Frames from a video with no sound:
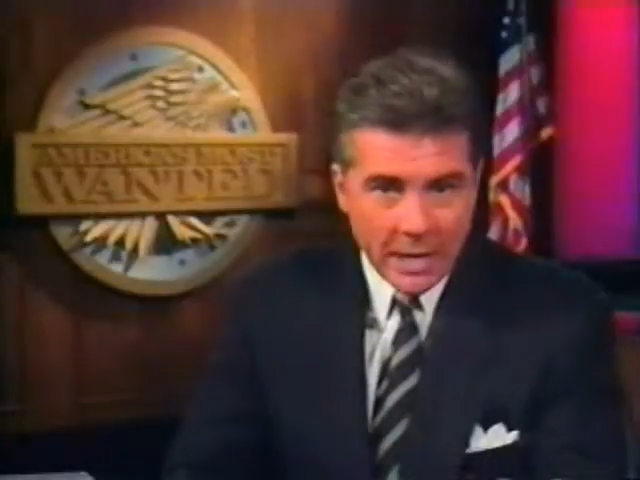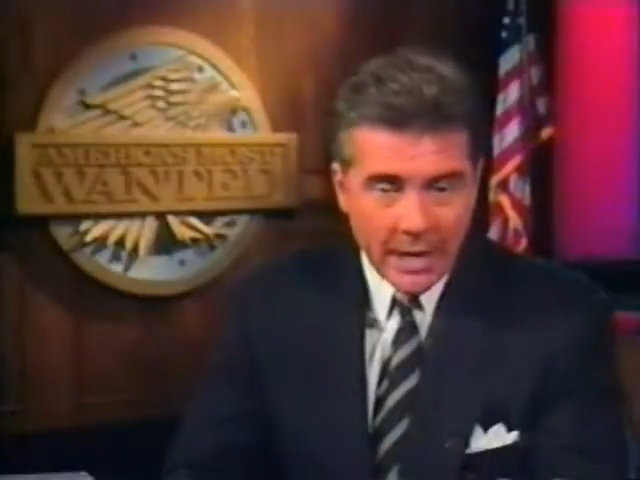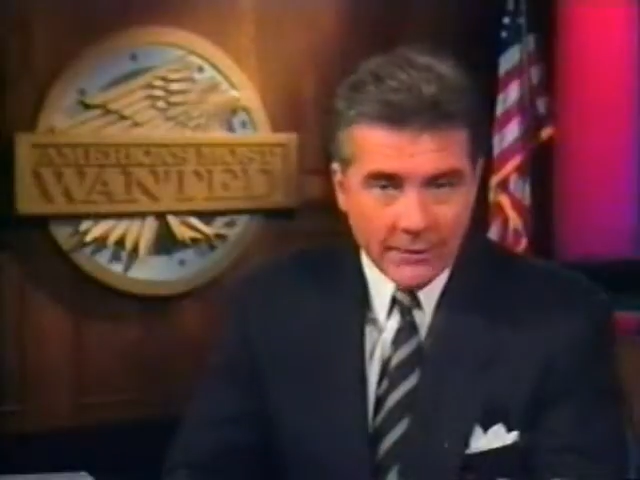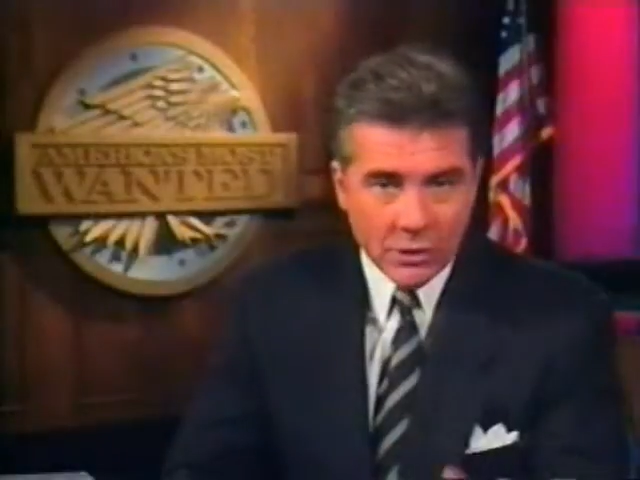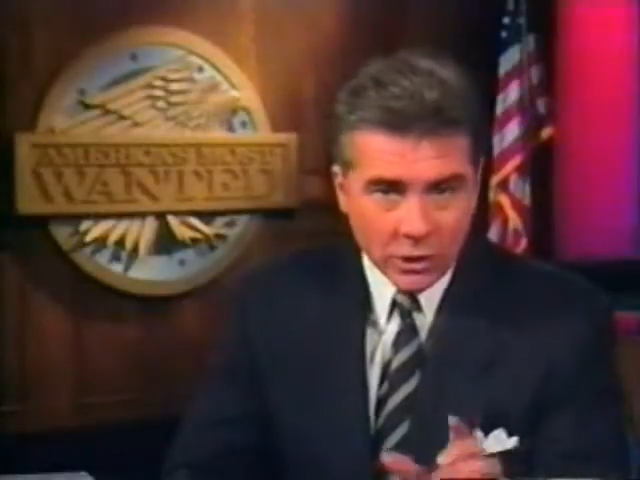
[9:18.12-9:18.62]

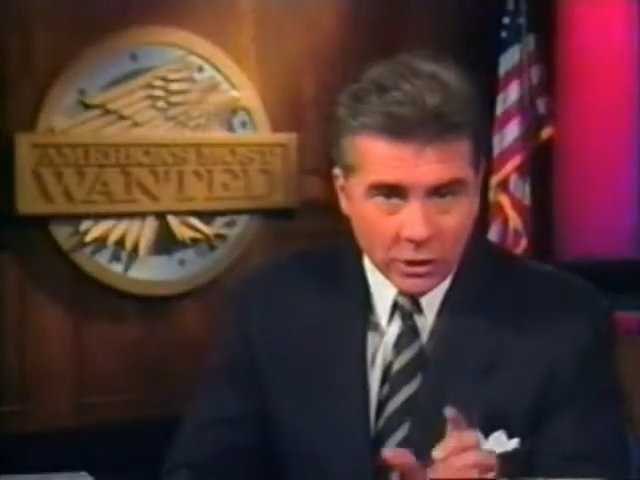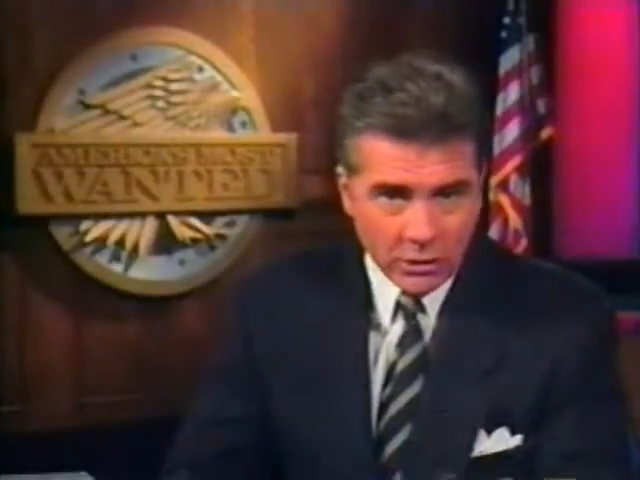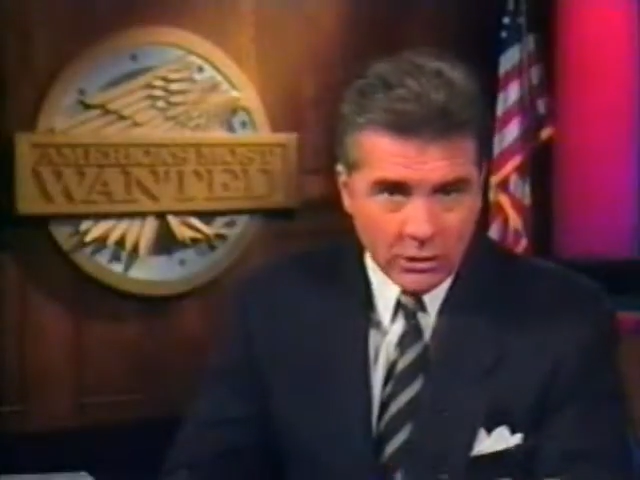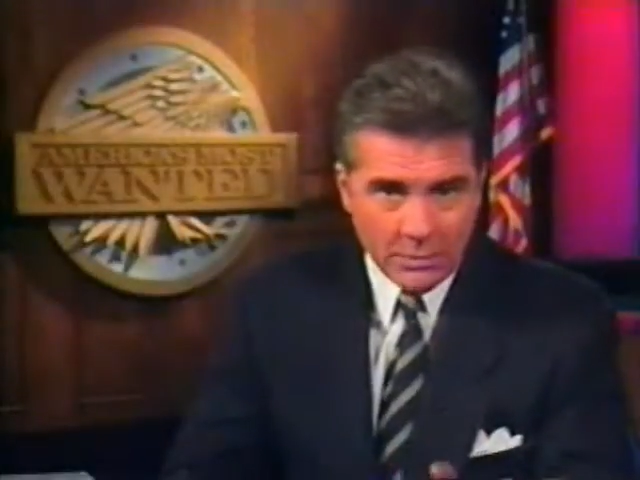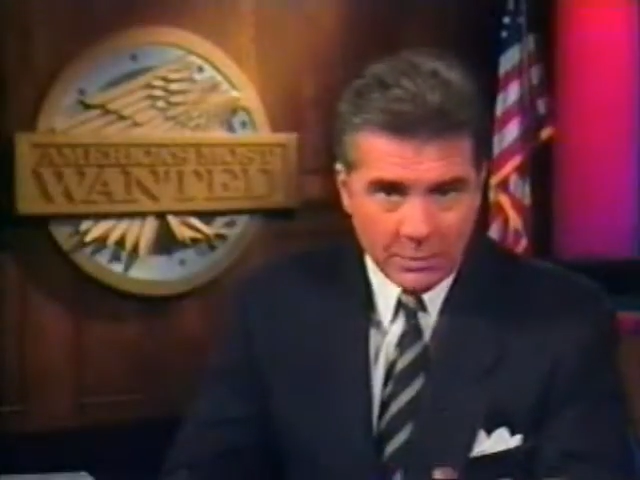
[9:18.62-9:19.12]
have a
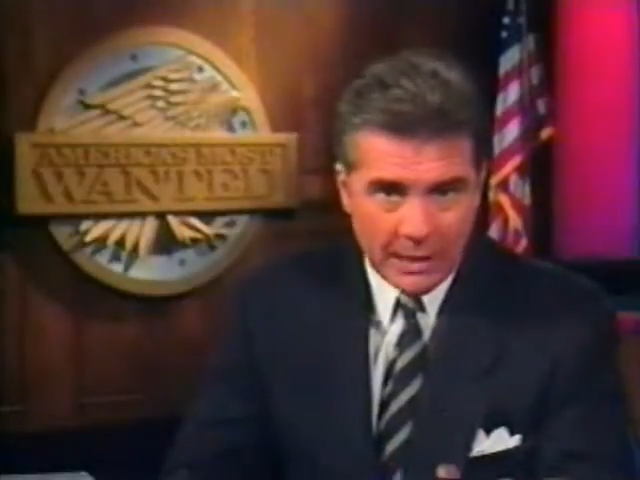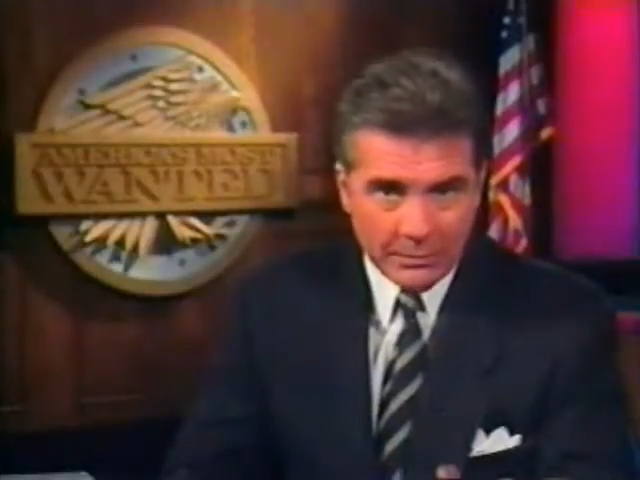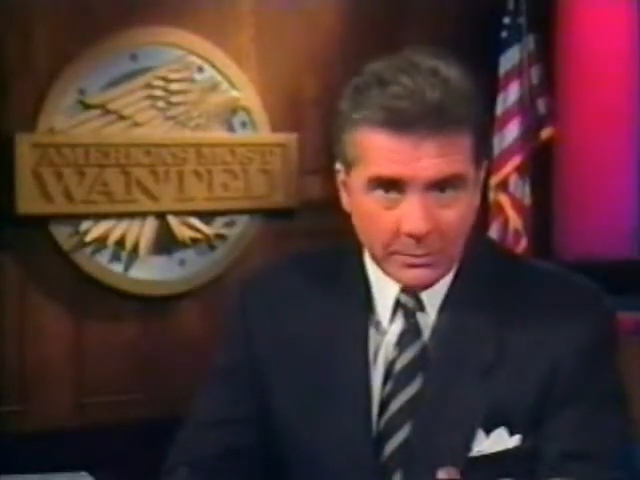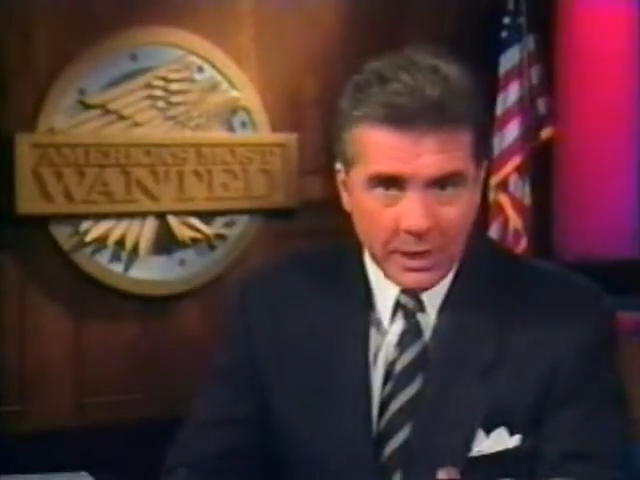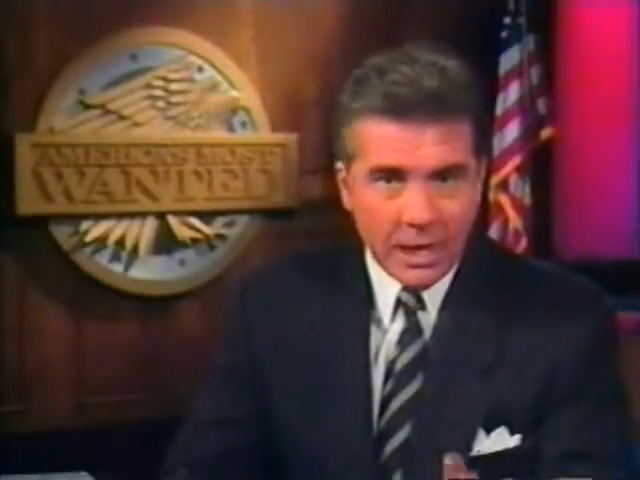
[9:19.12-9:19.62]
security
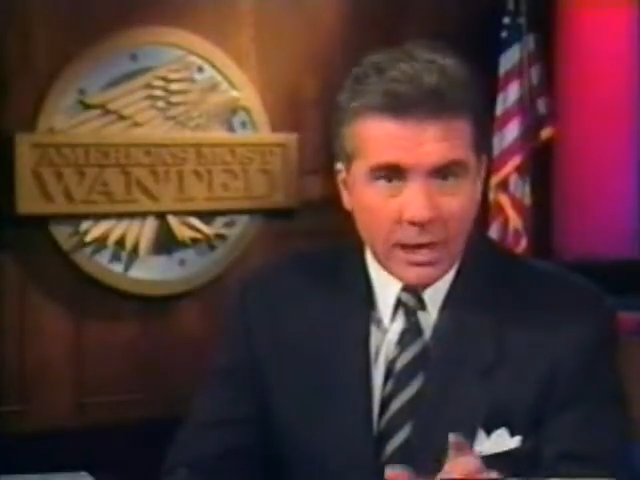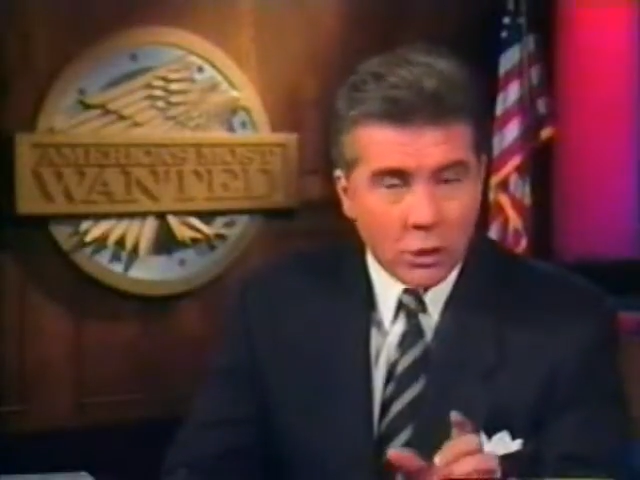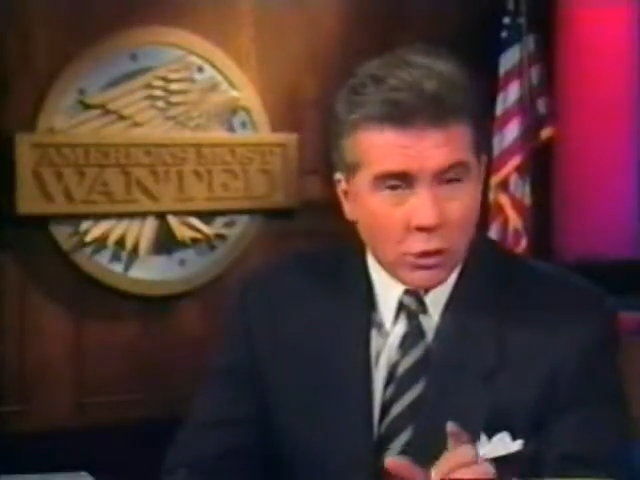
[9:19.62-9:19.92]
problem, and